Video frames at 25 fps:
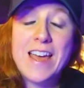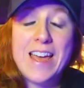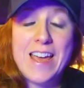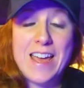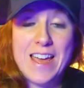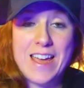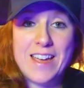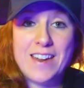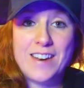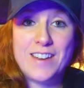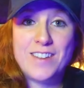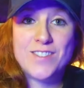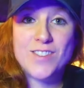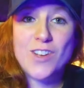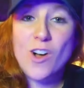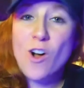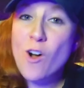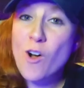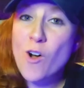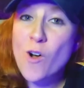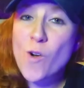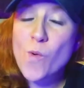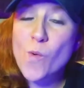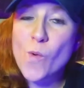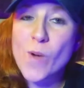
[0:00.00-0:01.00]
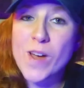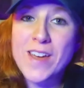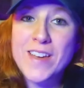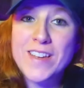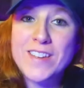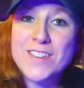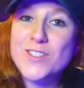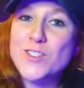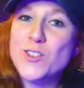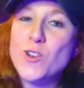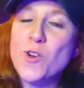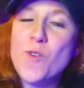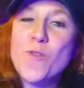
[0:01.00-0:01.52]
And as
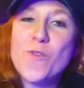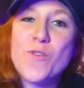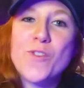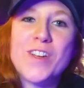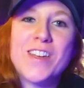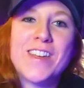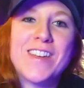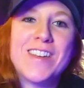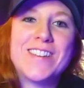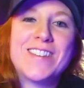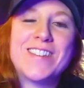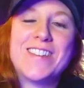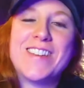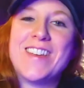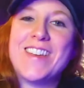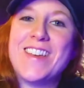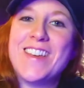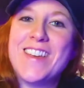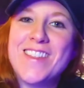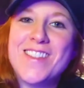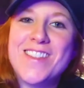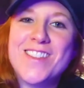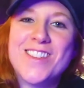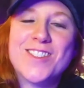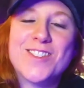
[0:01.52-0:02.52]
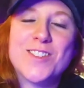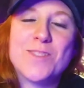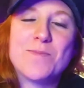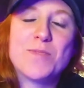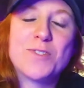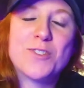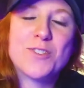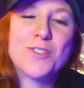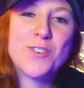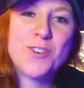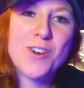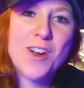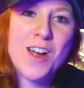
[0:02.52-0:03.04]
always, don't forget to hit the
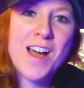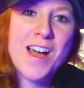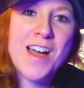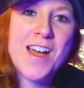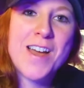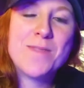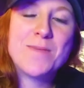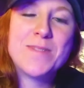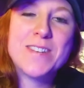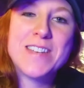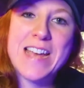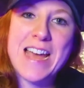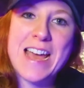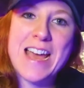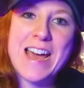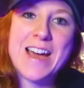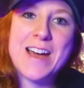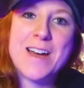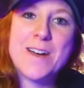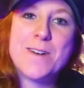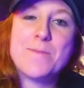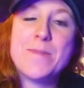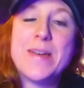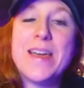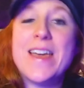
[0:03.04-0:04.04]
subscribe tab